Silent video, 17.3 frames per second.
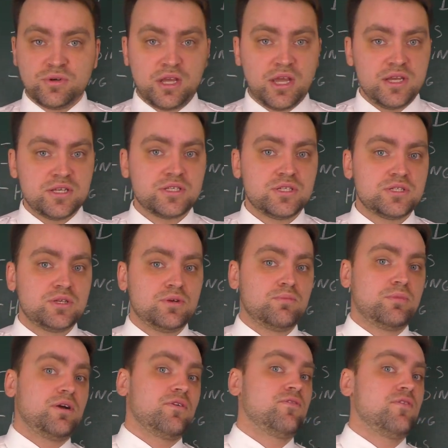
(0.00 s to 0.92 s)
cases you
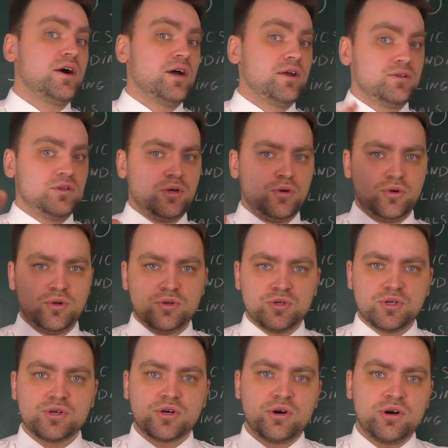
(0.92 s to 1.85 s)
might find the
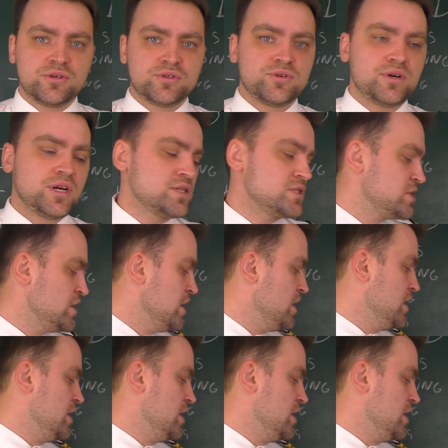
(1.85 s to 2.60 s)
good contracts